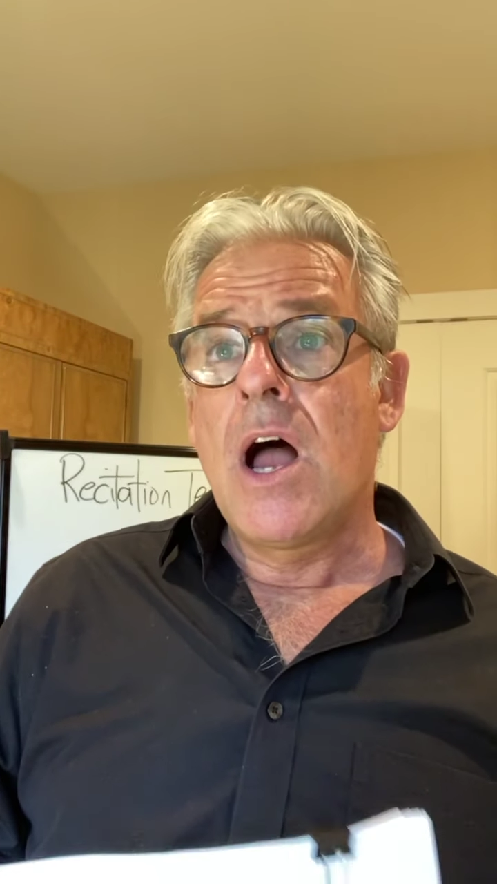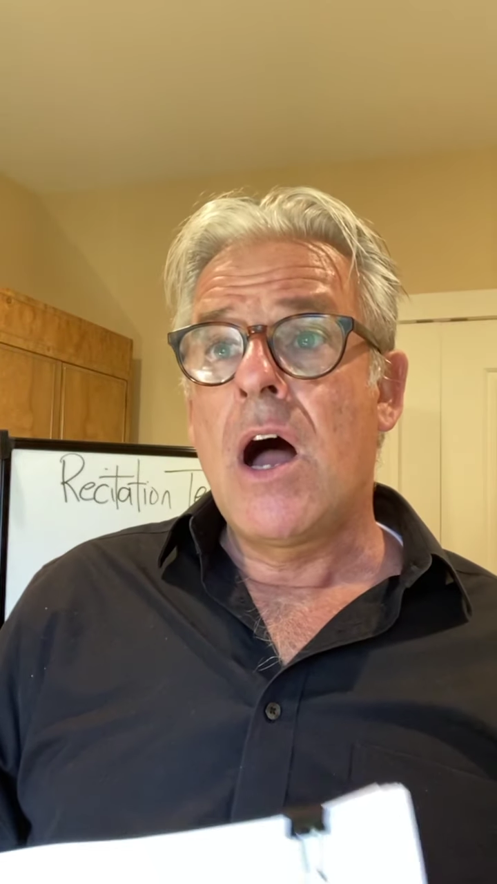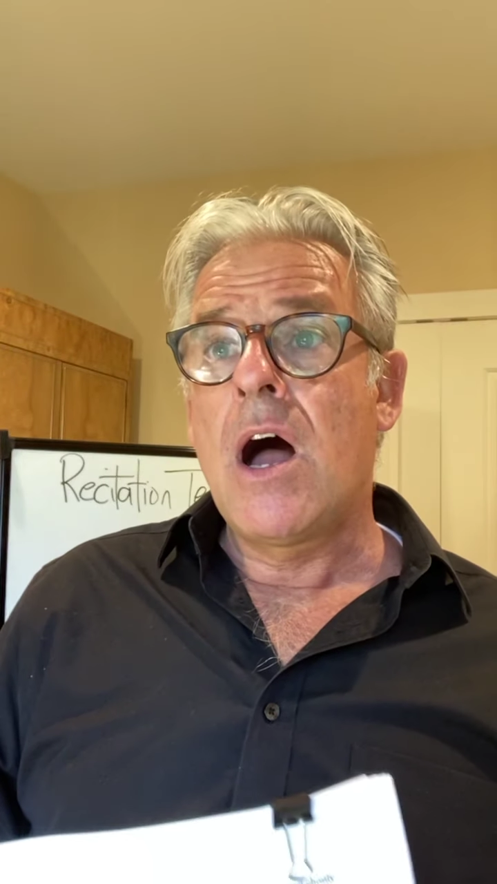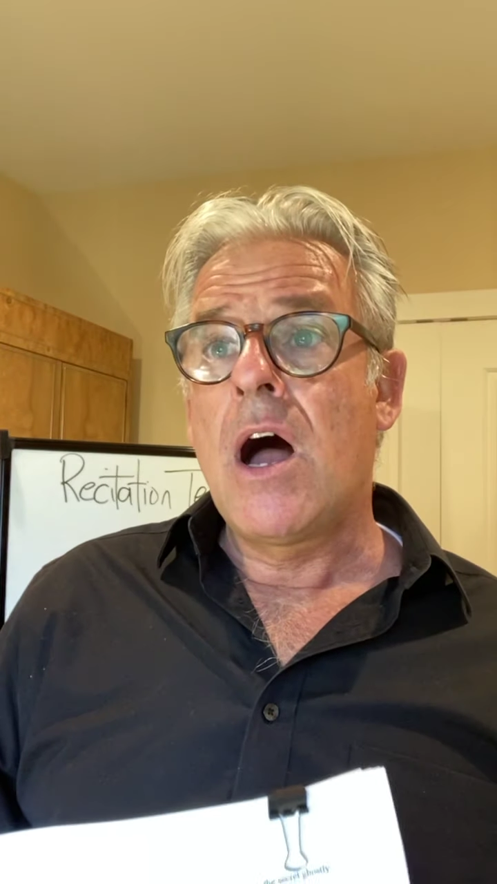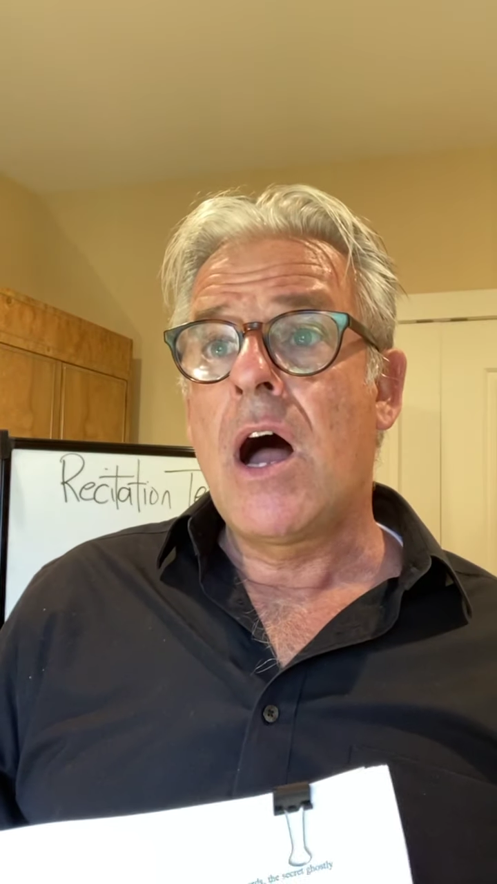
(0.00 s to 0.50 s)

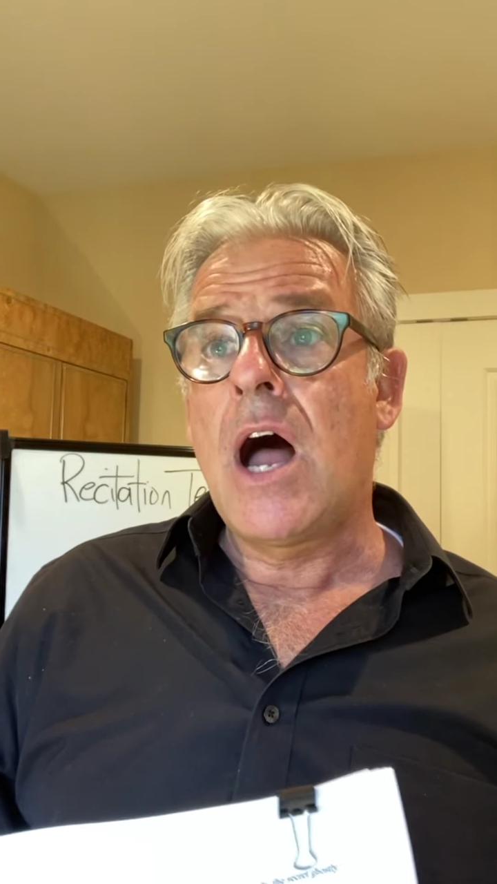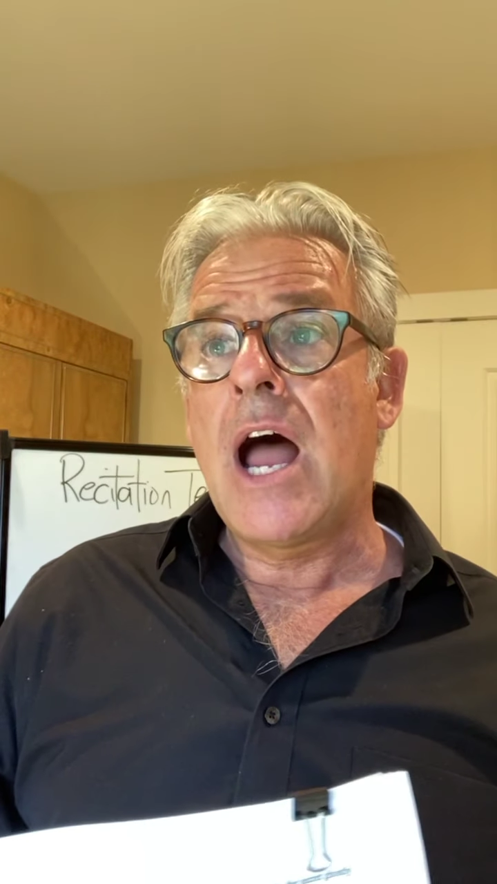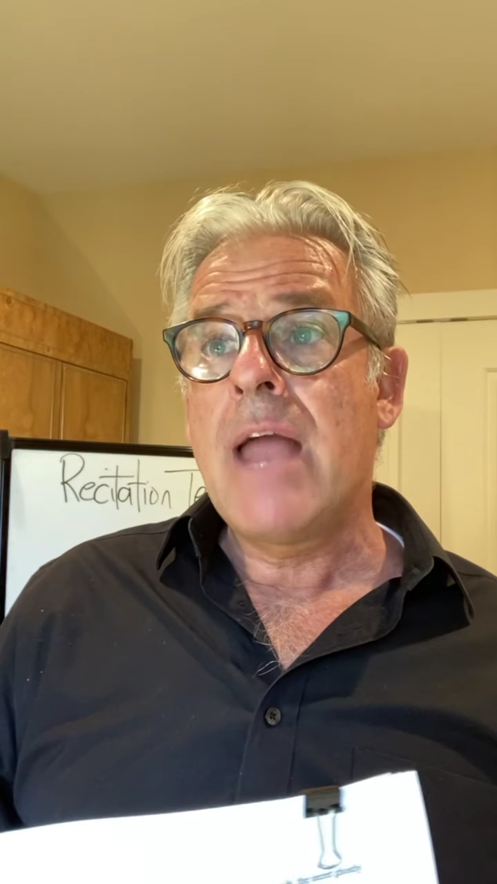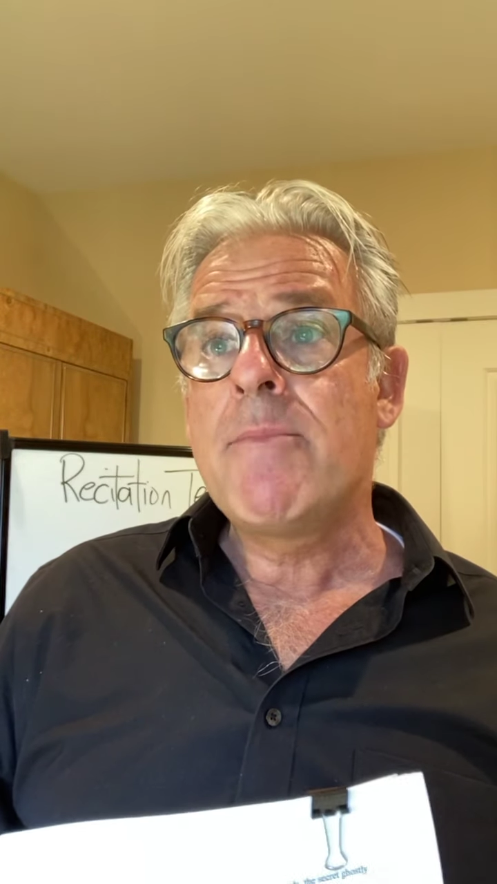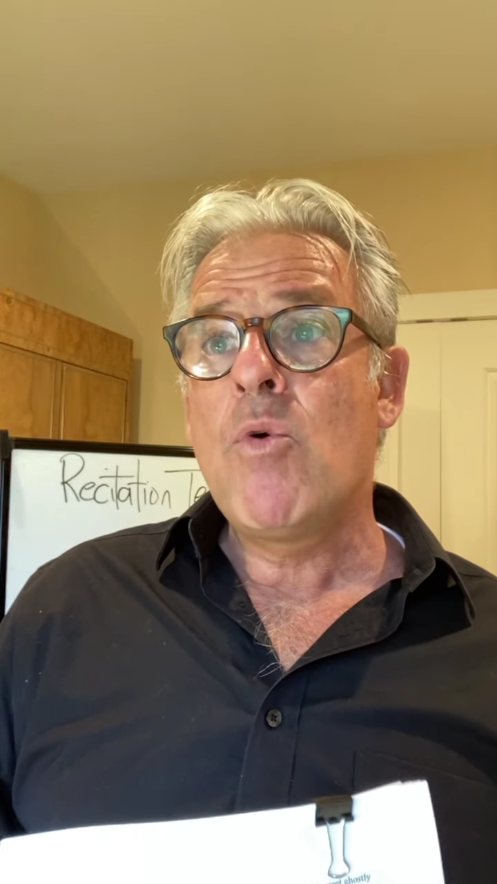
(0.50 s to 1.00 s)

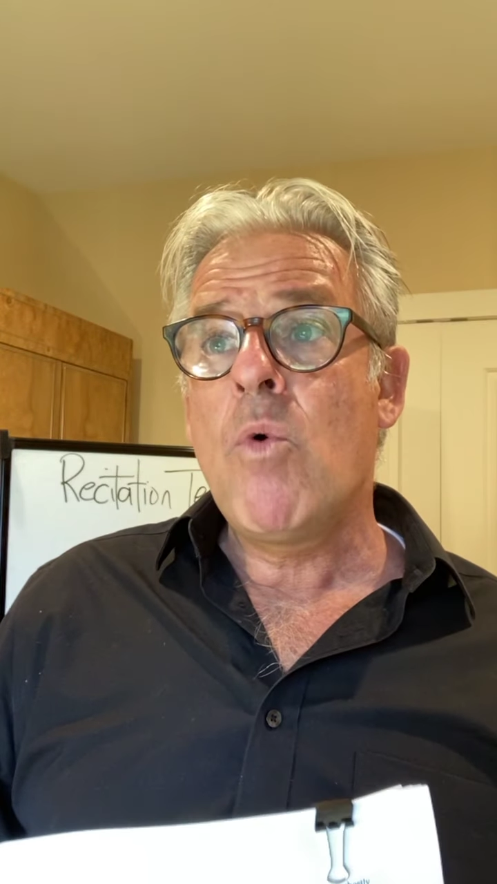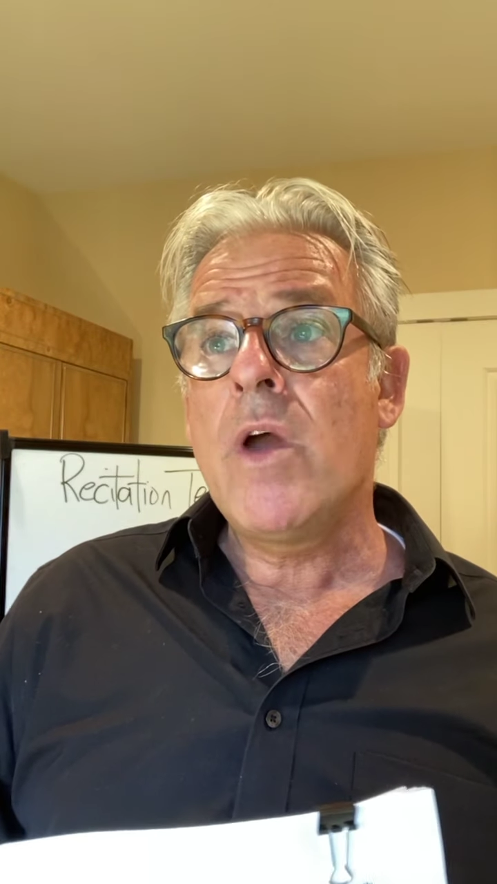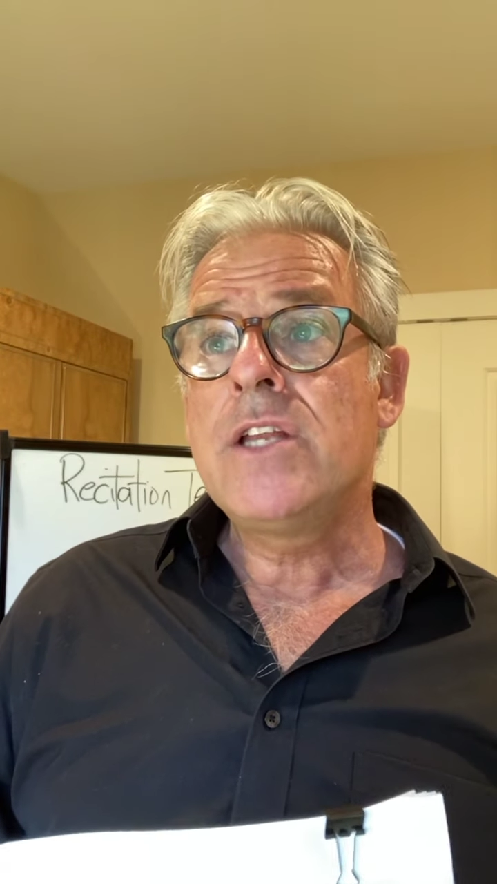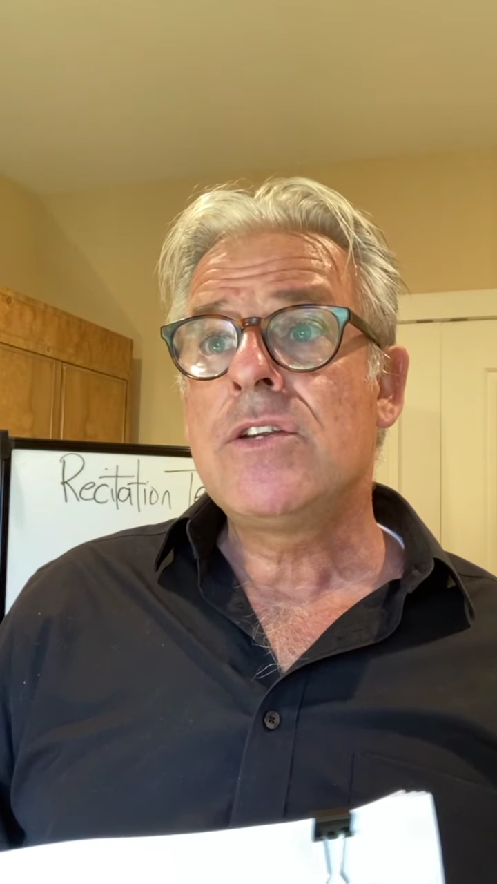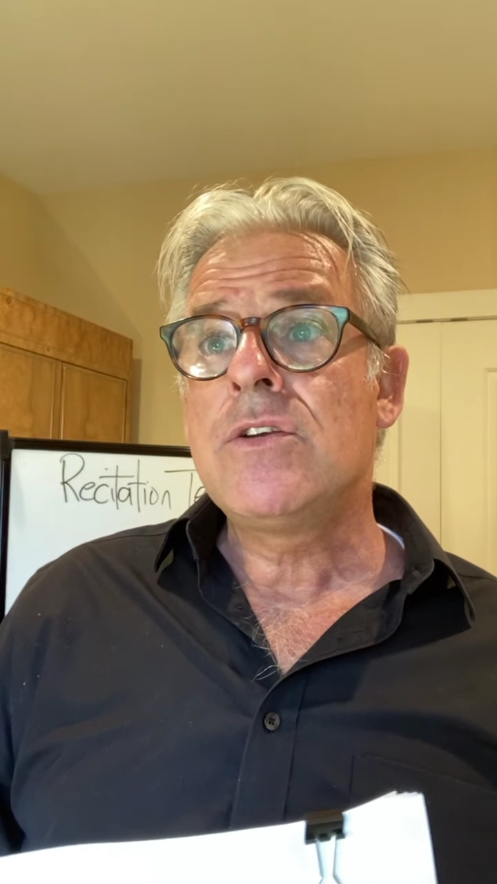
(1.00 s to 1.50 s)
I'm
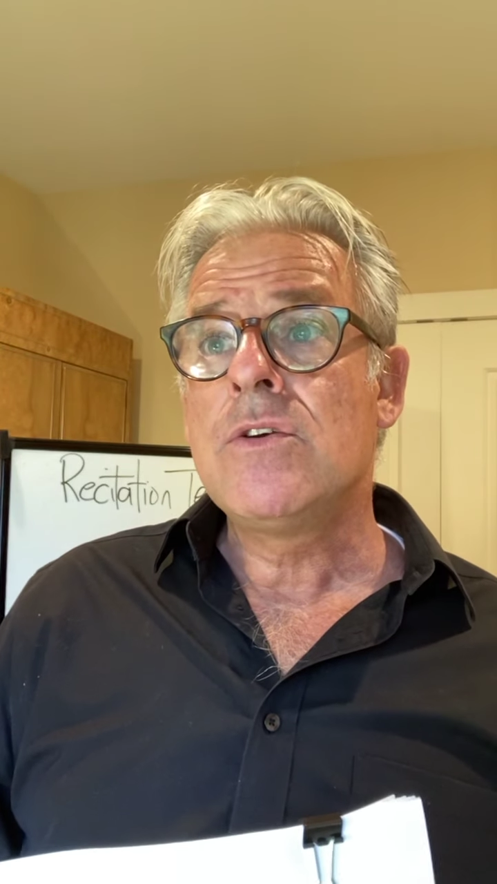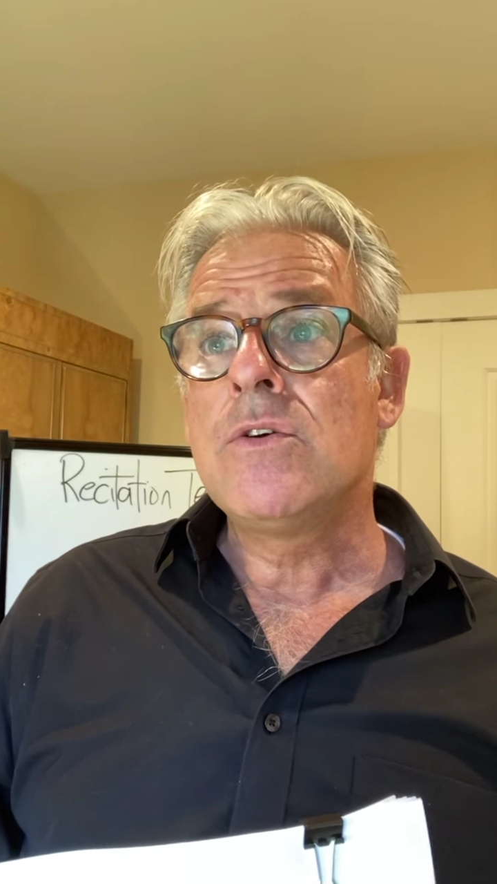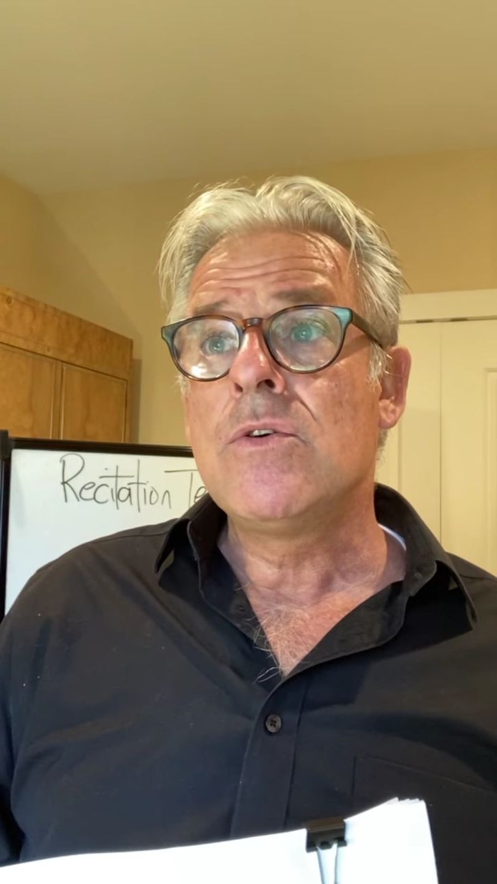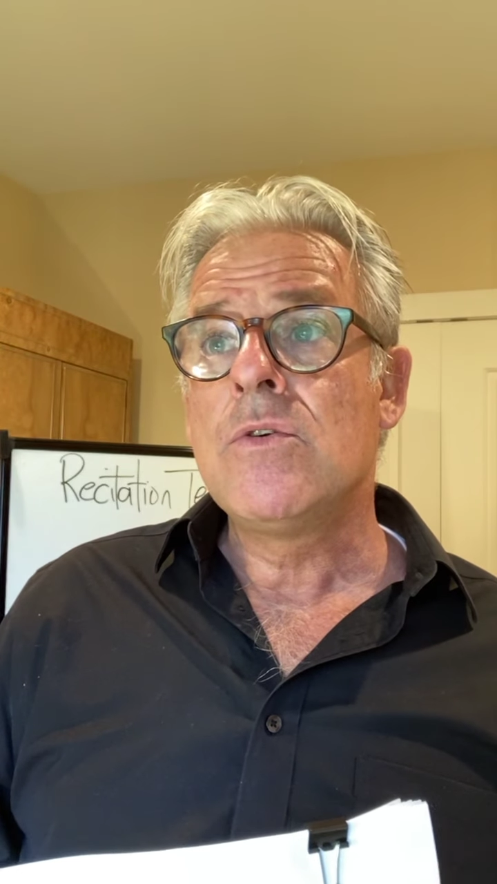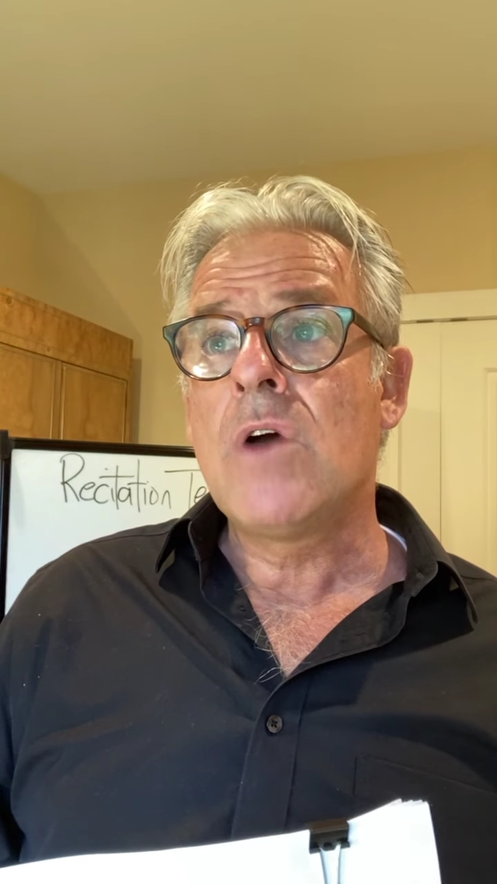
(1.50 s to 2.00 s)
going
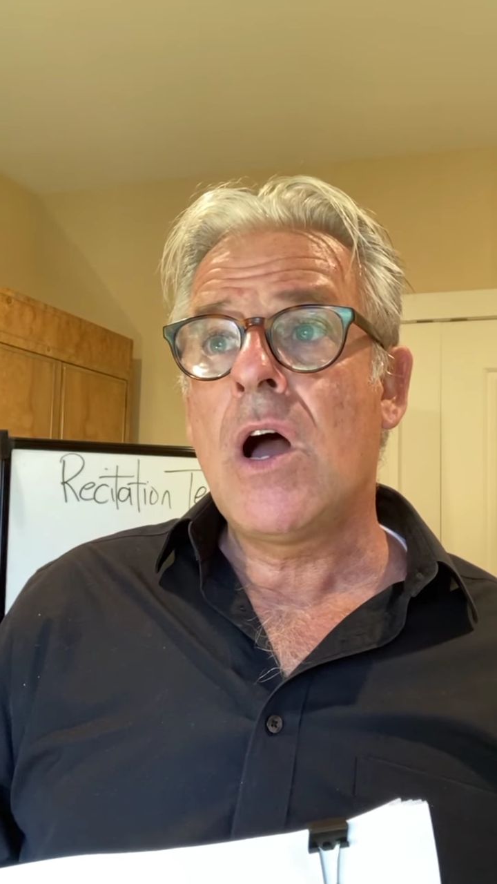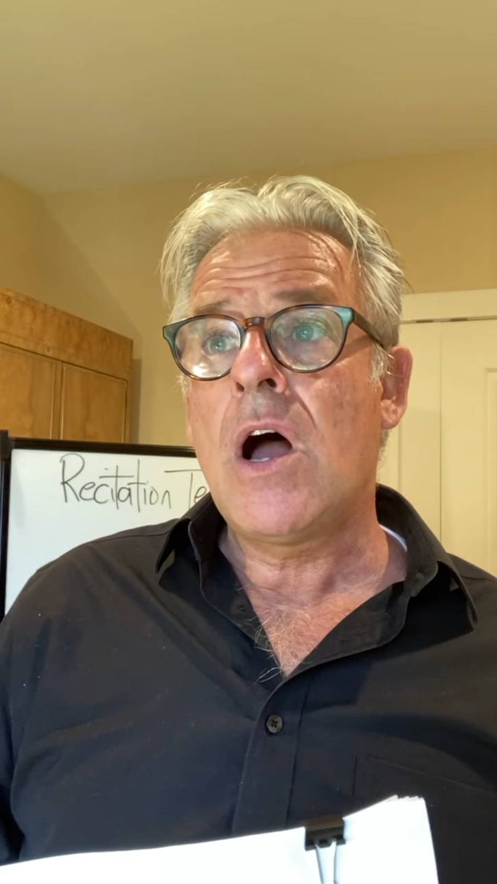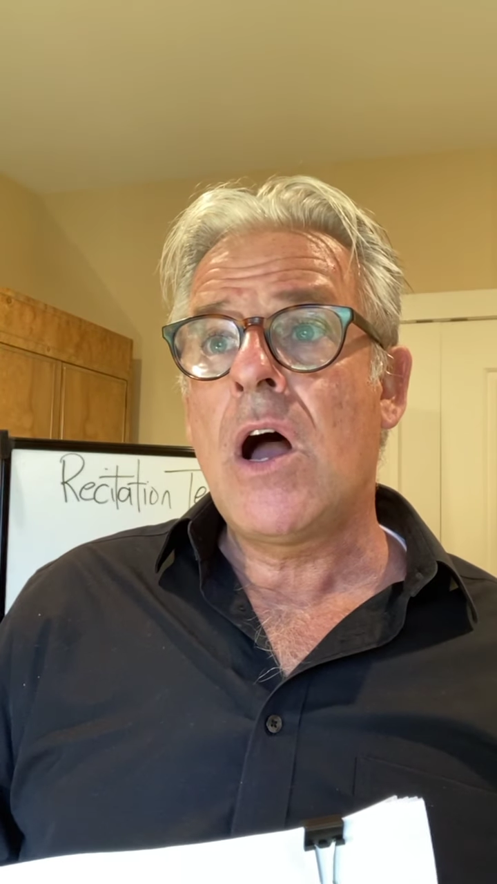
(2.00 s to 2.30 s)
to